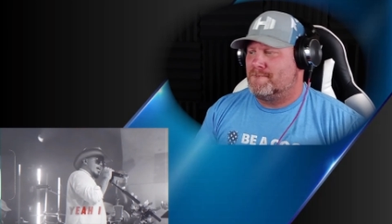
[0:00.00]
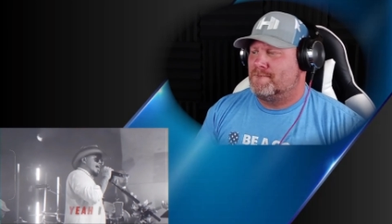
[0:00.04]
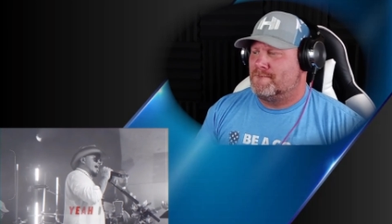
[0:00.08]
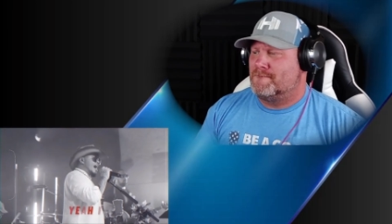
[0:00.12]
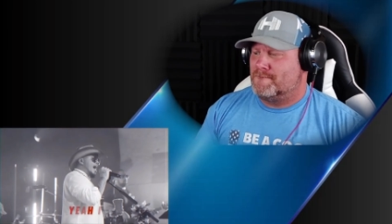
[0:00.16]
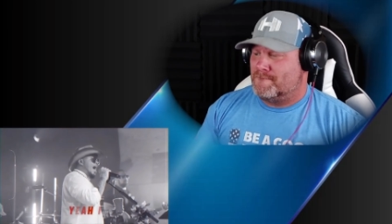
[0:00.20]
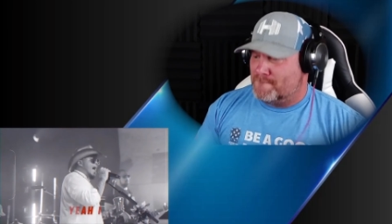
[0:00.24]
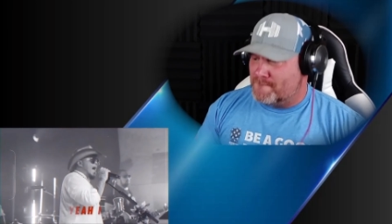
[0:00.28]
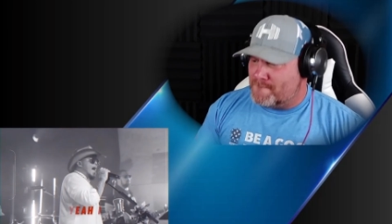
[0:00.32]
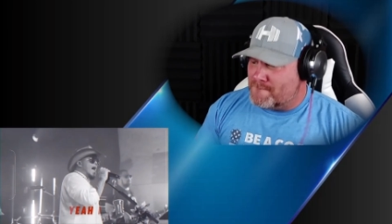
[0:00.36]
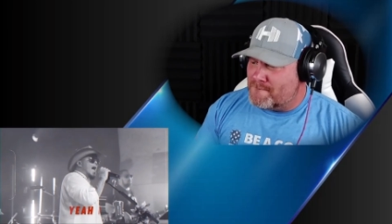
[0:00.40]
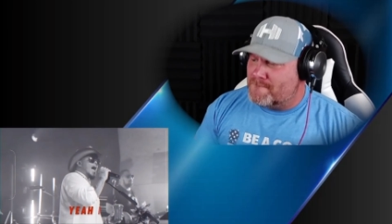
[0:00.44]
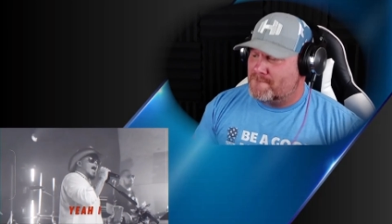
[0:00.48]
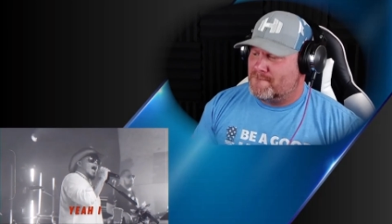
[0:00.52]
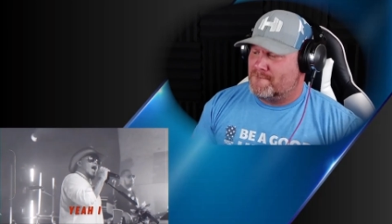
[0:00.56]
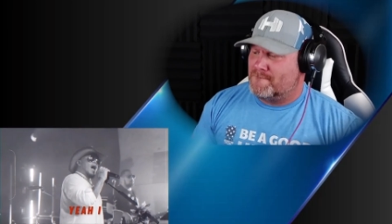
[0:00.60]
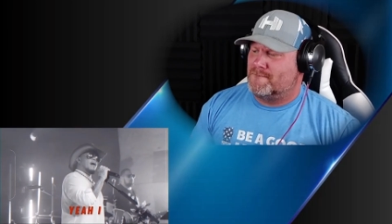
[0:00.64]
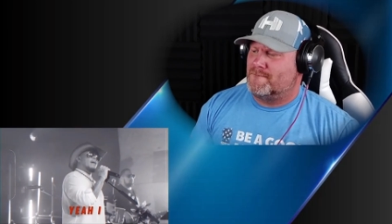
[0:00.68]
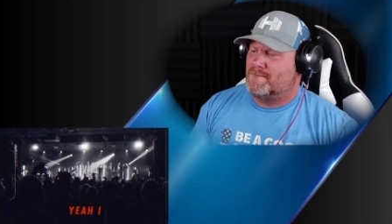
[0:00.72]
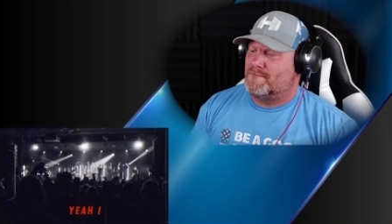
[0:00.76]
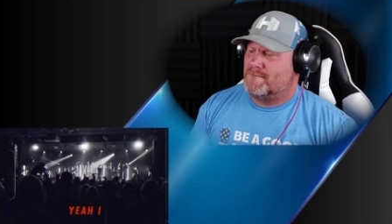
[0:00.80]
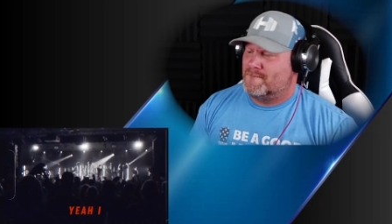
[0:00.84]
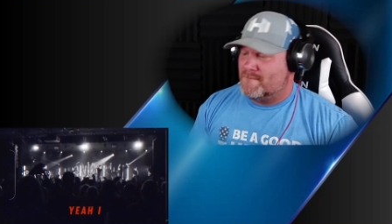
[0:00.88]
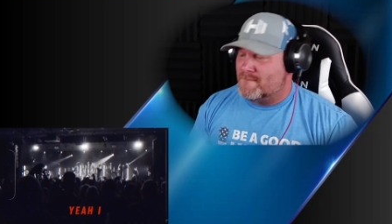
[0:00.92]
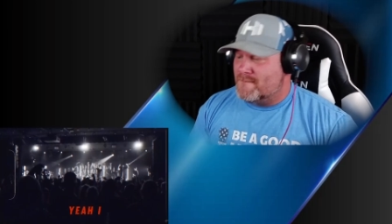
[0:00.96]
Yeah, I
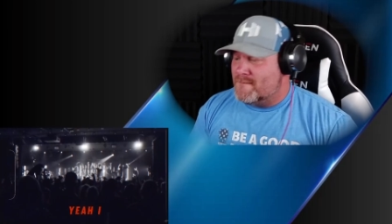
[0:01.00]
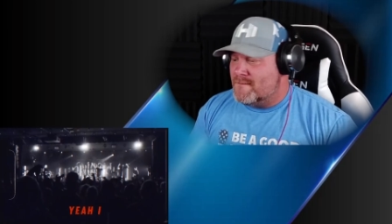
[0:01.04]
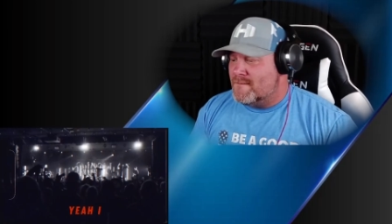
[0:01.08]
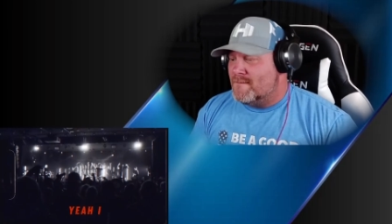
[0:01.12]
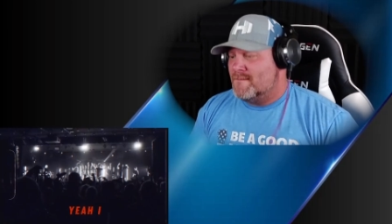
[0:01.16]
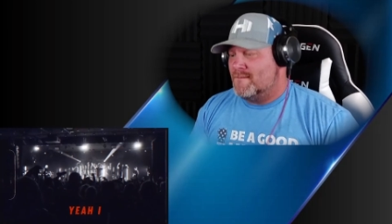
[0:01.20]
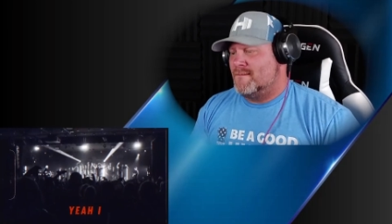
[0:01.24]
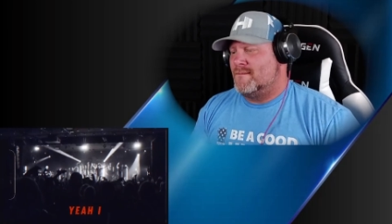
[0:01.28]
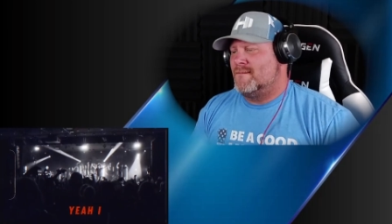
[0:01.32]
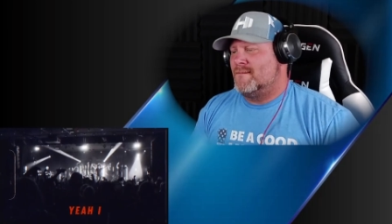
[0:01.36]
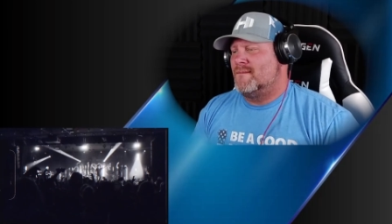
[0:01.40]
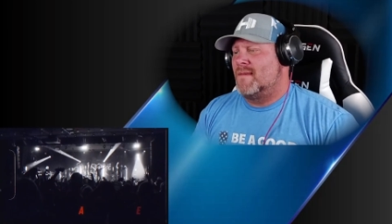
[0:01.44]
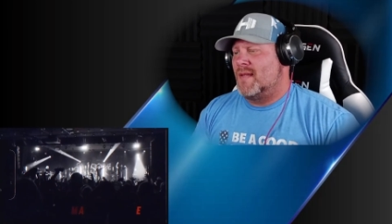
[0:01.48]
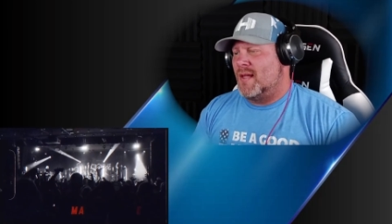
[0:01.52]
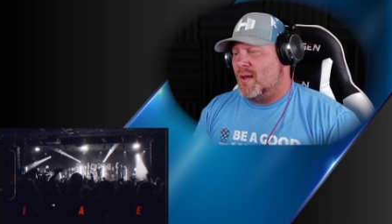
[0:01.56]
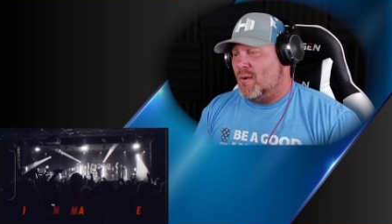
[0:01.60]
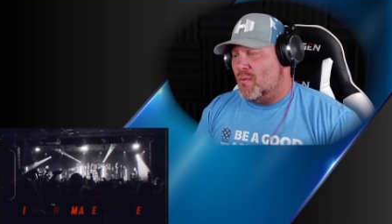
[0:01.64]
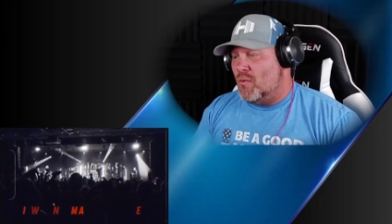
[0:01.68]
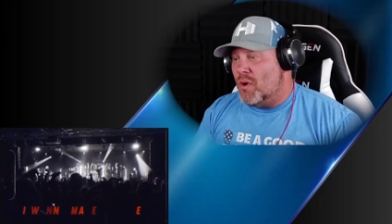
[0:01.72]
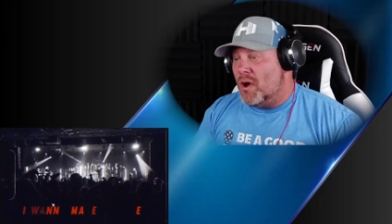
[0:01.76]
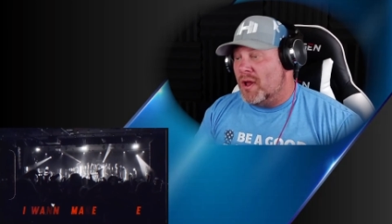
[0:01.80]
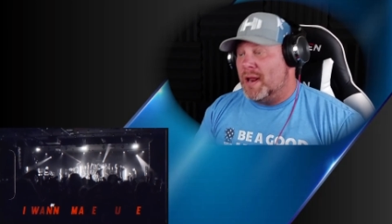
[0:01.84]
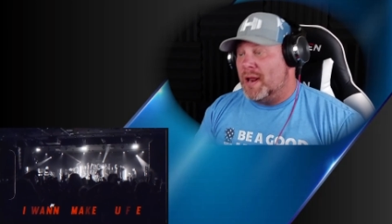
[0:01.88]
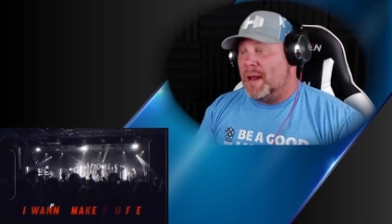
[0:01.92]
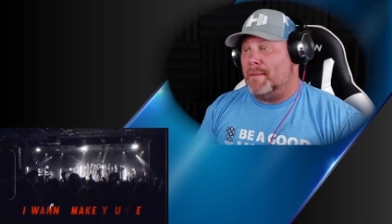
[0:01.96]

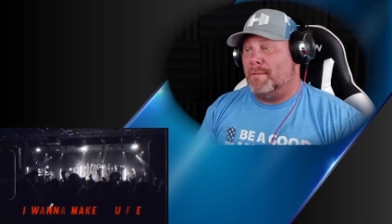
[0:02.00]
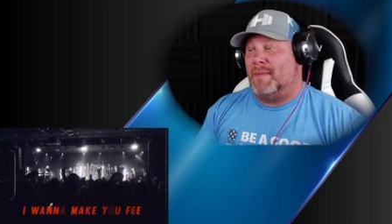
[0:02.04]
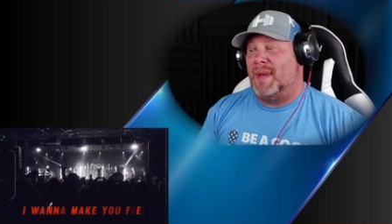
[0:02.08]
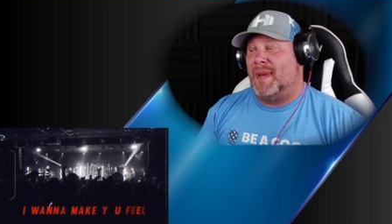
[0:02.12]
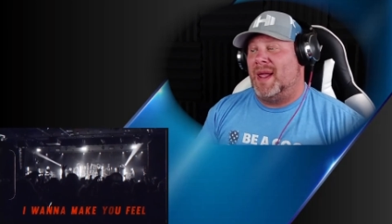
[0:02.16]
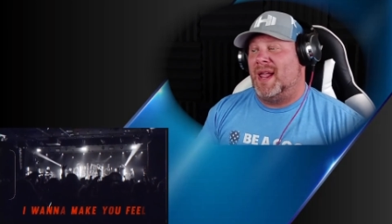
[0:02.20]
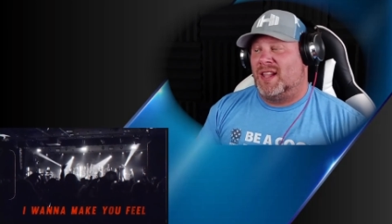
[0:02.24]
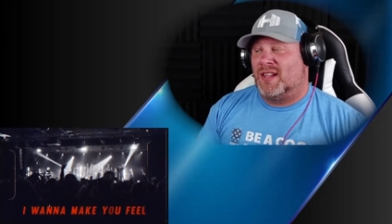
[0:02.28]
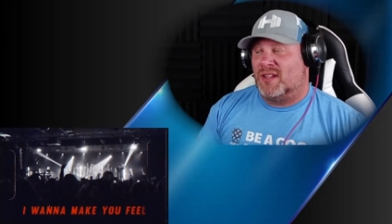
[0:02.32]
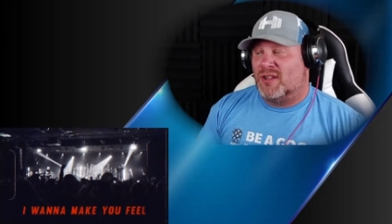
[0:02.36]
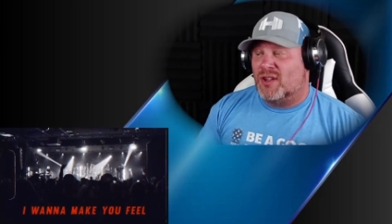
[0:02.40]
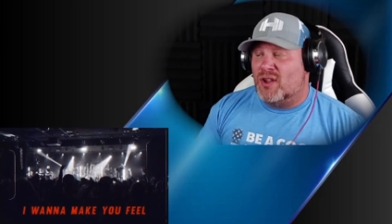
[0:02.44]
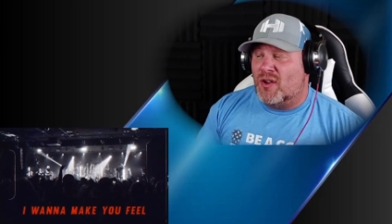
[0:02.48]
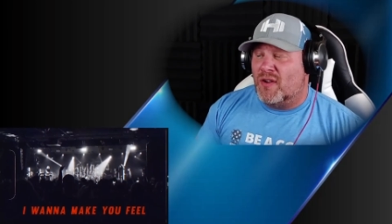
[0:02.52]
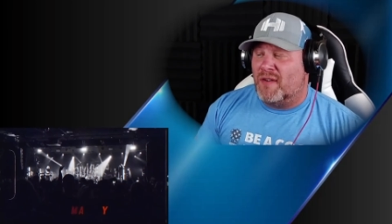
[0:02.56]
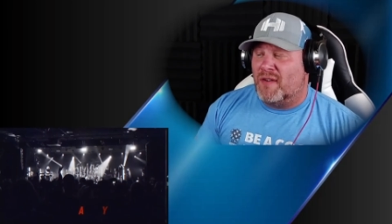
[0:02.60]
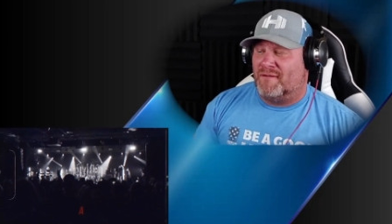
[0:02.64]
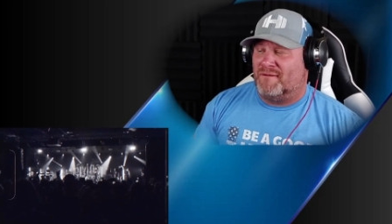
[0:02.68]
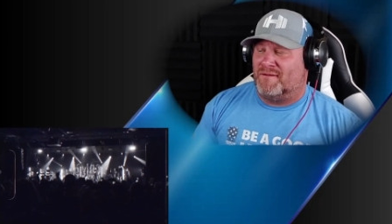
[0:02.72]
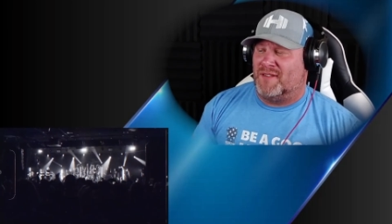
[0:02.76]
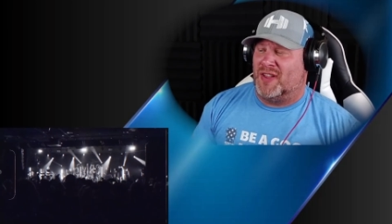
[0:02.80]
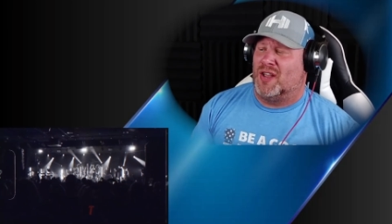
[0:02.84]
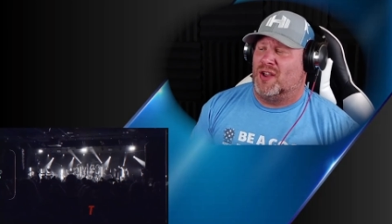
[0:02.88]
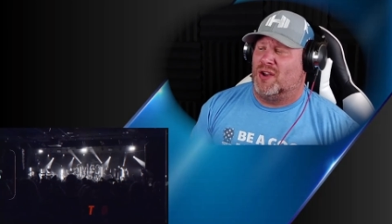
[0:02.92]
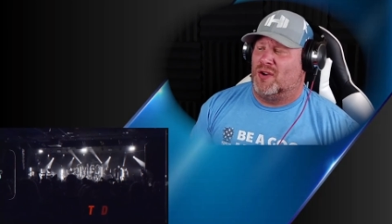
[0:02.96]
wanna make you
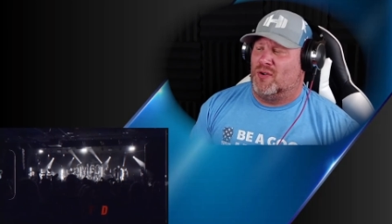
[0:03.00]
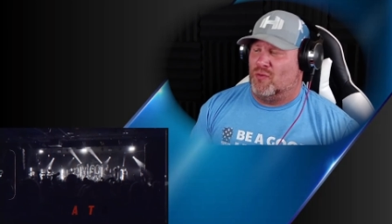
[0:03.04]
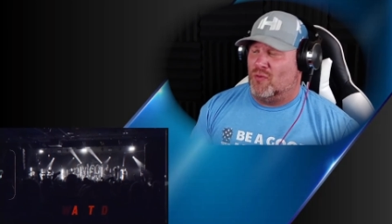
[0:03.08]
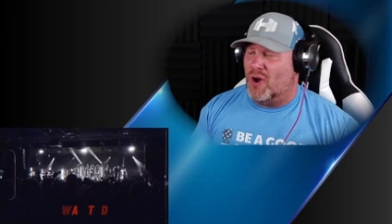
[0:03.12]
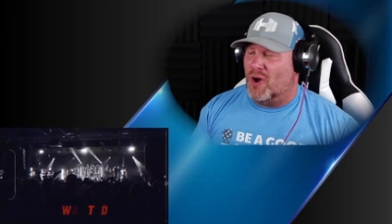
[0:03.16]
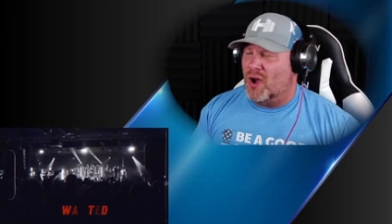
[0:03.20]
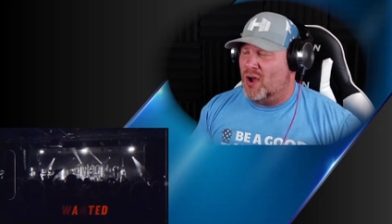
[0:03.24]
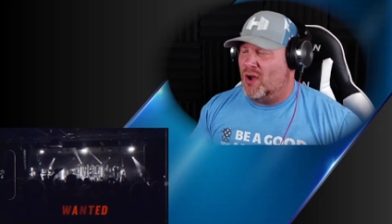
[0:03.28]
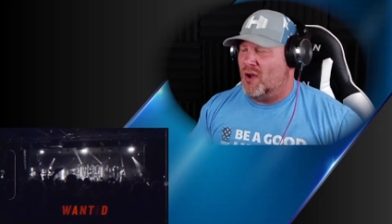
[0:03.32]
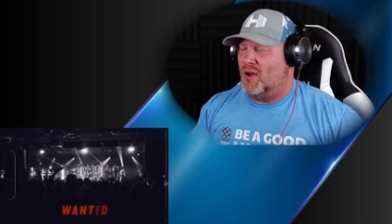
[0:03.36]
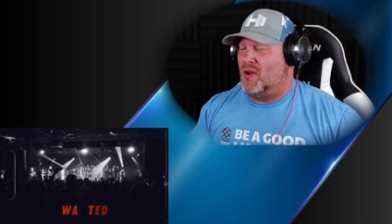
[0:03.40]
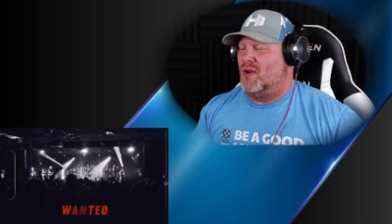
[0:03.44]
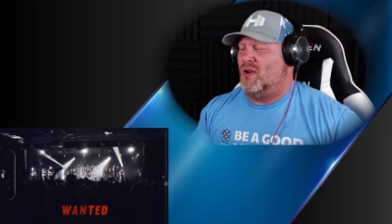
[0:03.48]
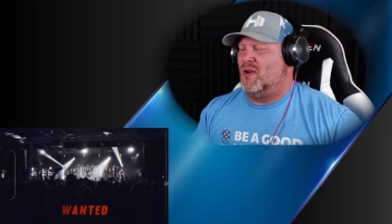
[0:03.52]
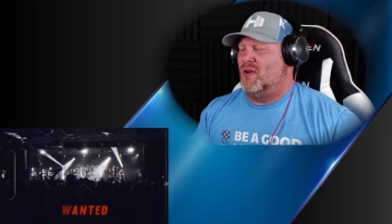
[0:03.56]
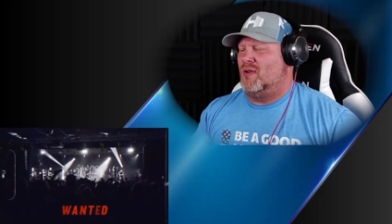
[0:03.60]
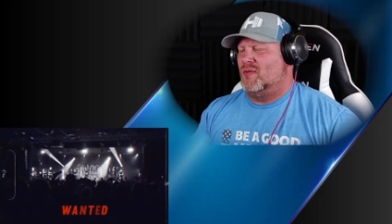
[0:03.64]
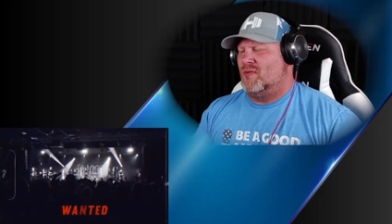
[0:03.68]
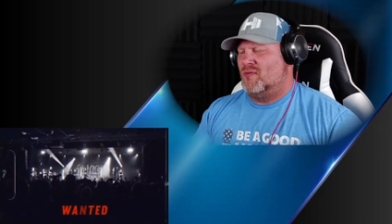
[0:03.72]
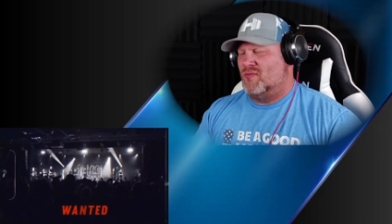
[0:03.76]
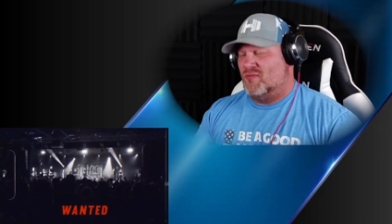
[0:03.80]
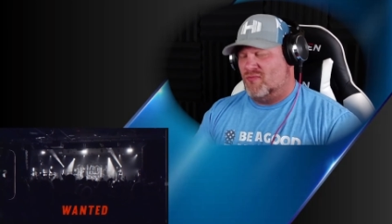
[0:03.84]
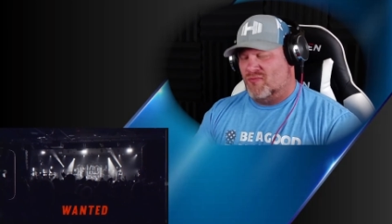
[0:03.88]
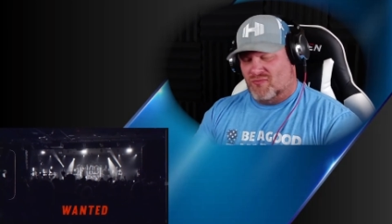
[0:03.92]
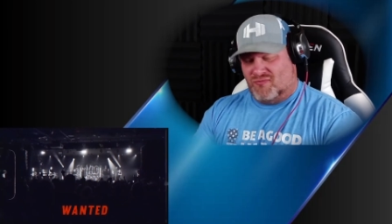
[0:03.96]
feel
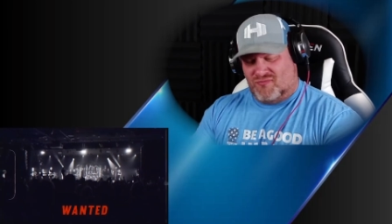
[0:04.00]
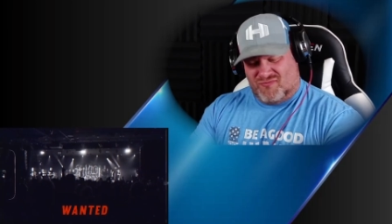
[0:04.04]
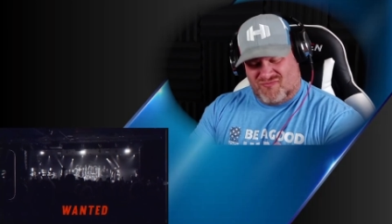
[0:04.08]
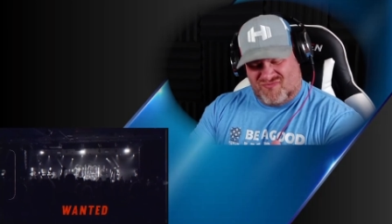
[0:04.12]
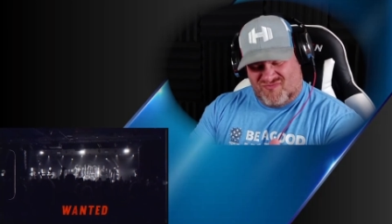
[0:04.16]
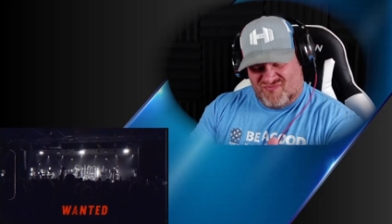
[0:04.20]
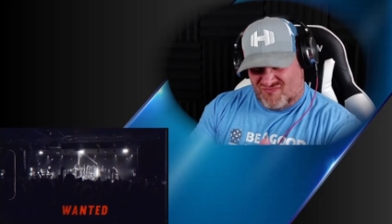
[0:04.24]
wanted.